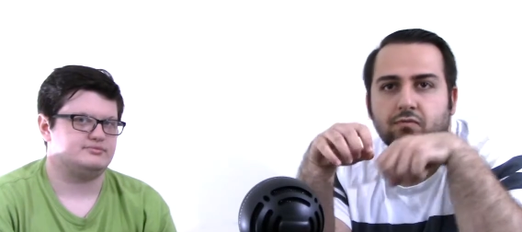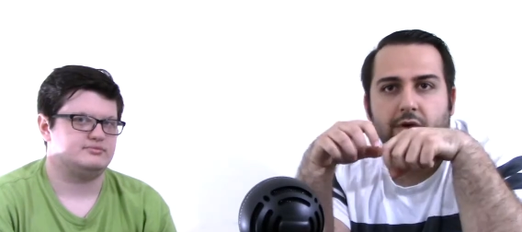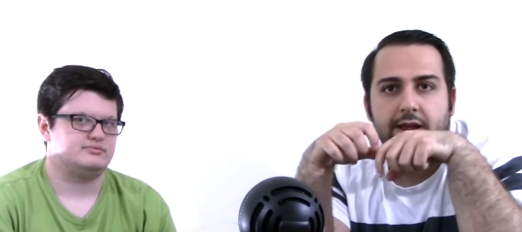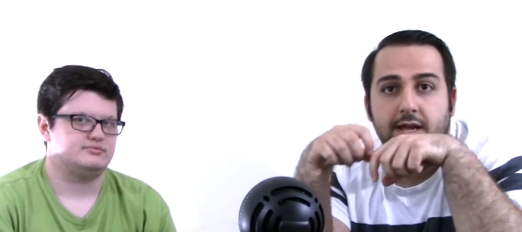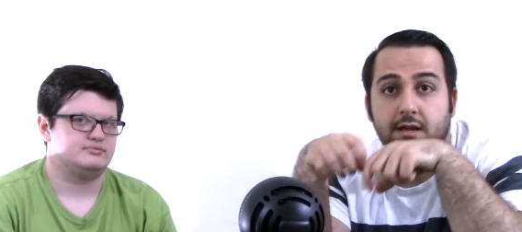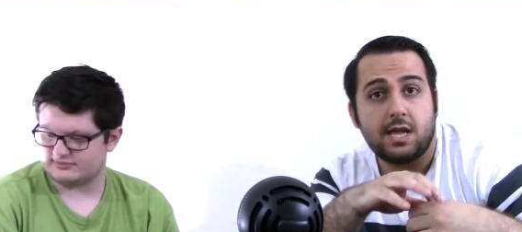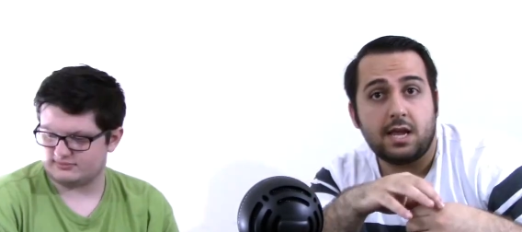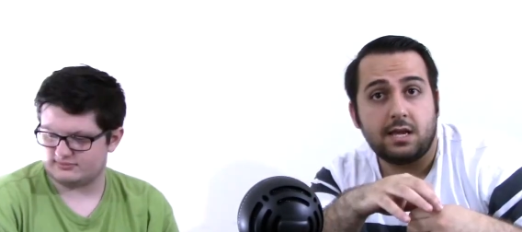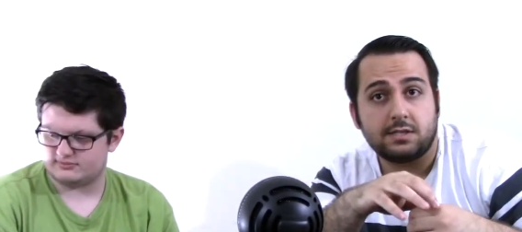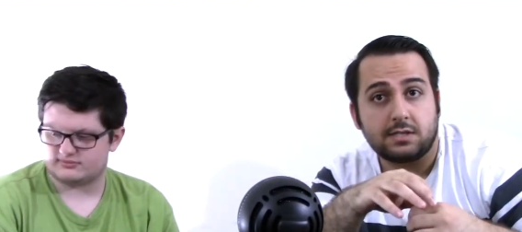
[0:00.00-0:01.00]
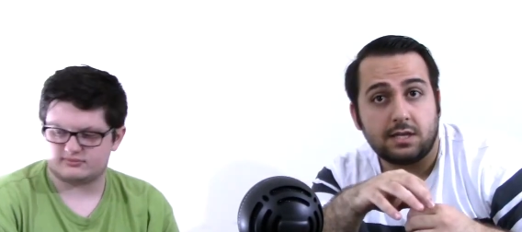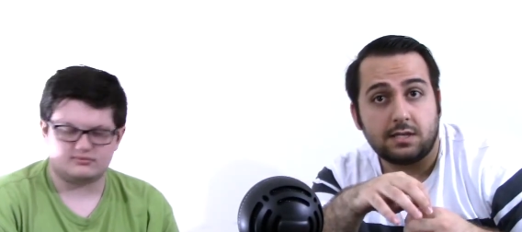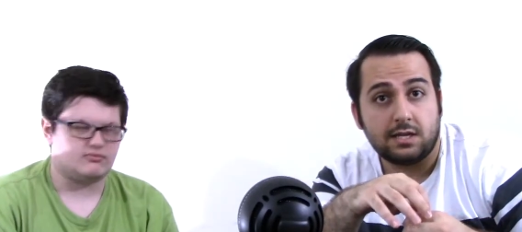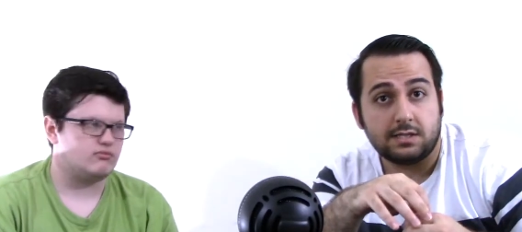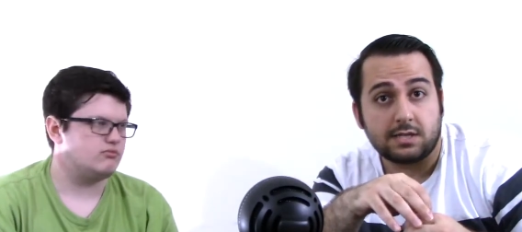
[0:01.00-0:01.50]
Speaker 1: ring take it's it,
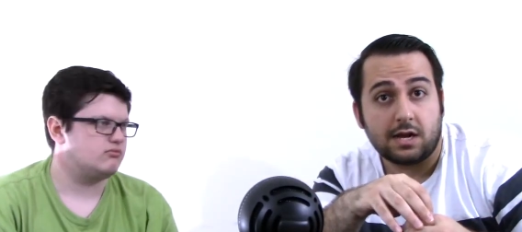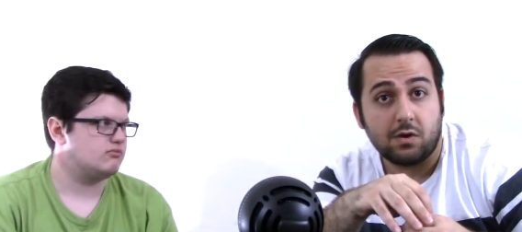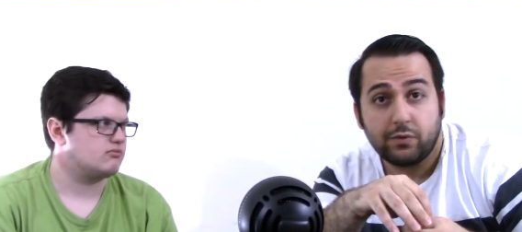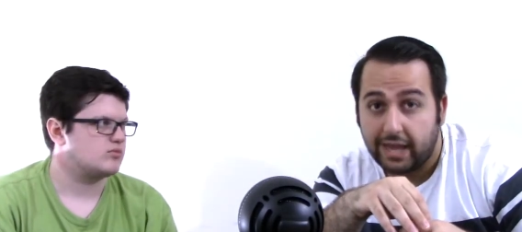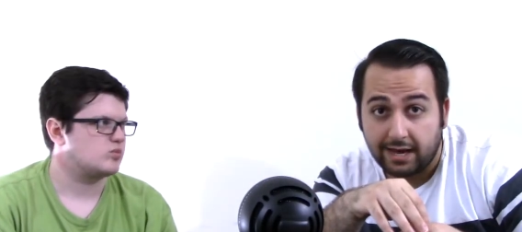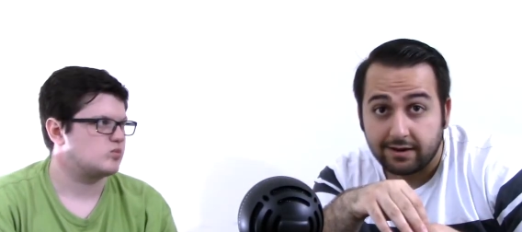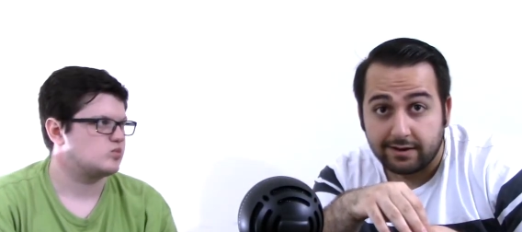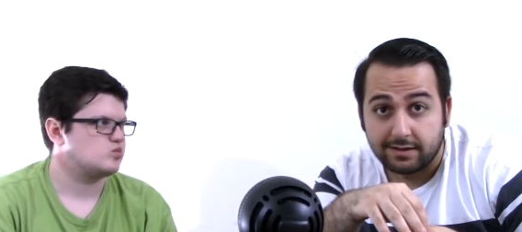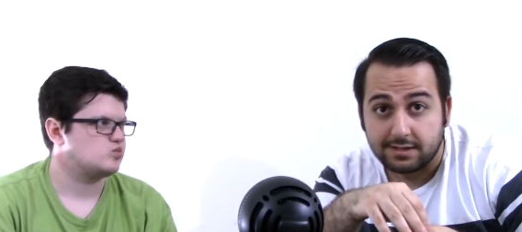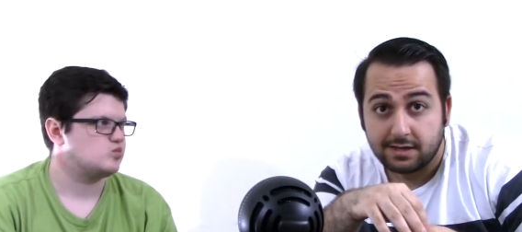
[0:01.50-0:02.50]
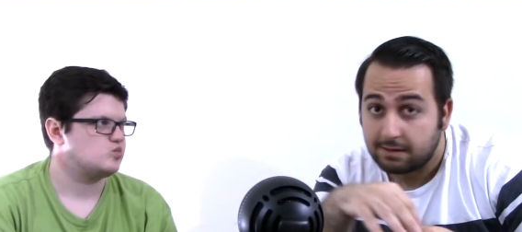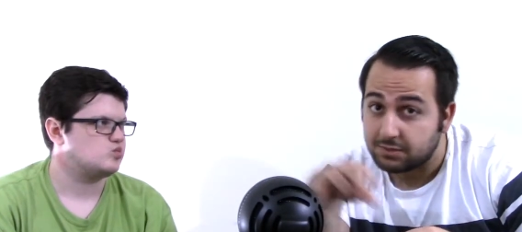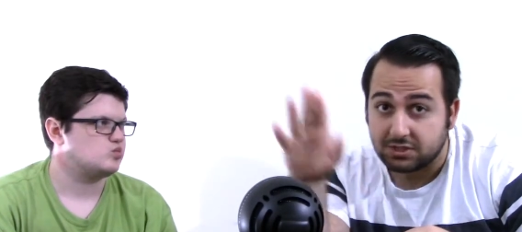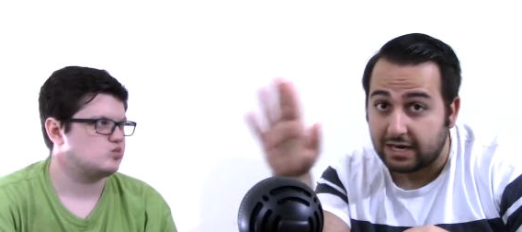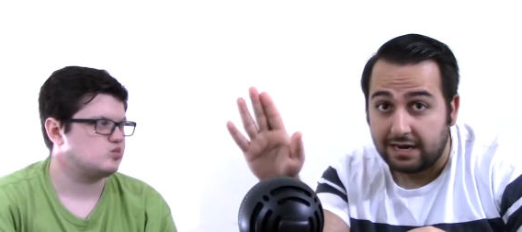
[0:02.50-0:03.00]
it's got cocaine in it. I'm
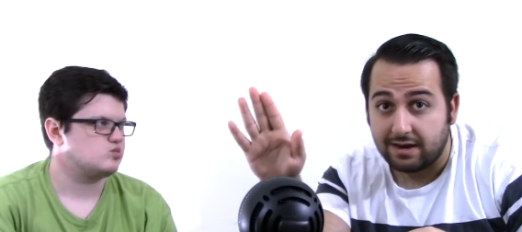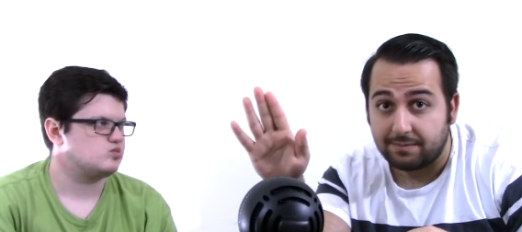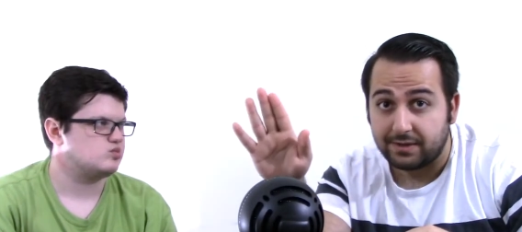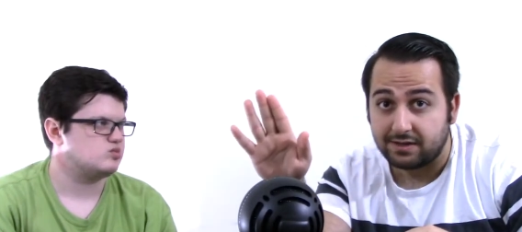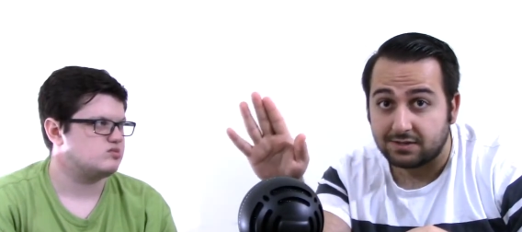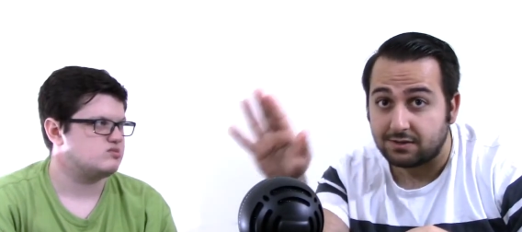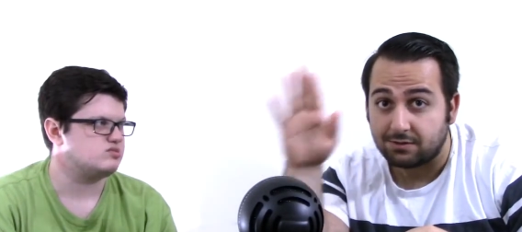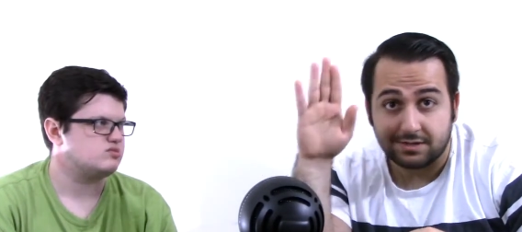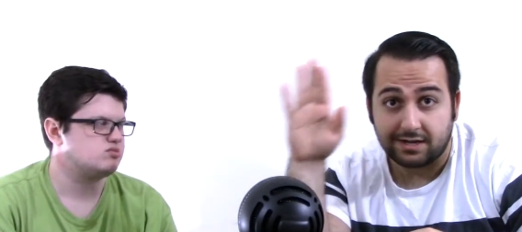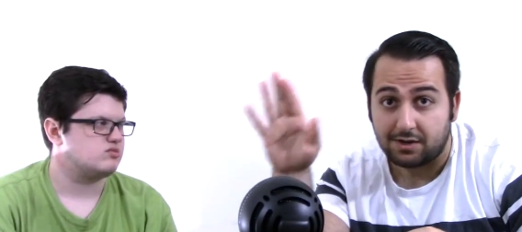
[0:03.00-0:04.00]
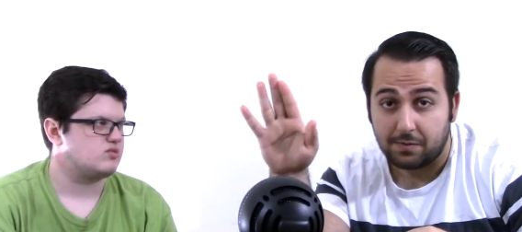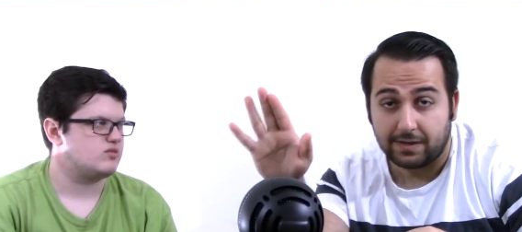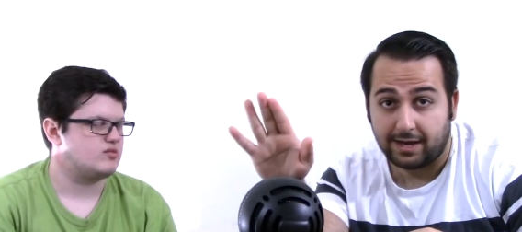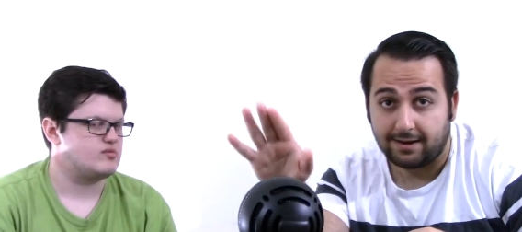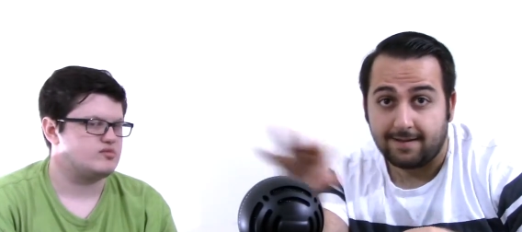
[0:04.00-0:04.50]
just saying that because it looks like
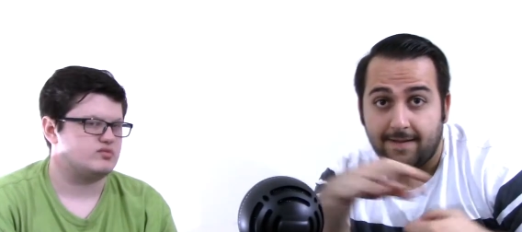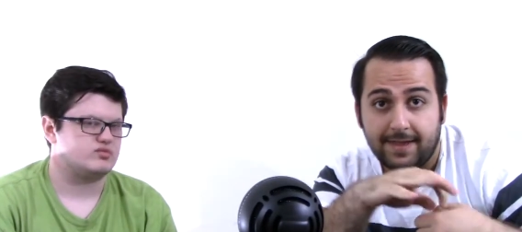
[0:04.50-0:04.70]
cocaine.